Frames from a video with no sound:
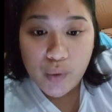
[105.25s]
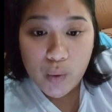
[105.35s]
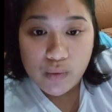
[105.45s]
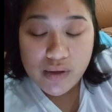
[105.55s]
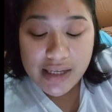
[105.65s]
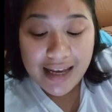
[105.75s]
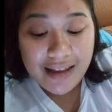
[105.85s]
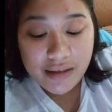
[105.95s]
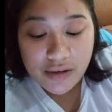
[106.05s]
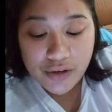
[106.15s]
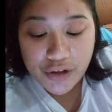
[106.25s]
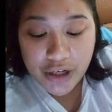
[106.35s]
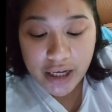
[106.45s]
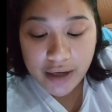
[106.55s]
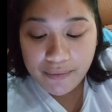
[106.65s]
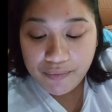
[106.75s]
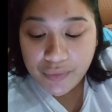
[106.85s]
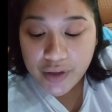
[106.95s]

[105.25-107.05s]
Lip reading: role in the learning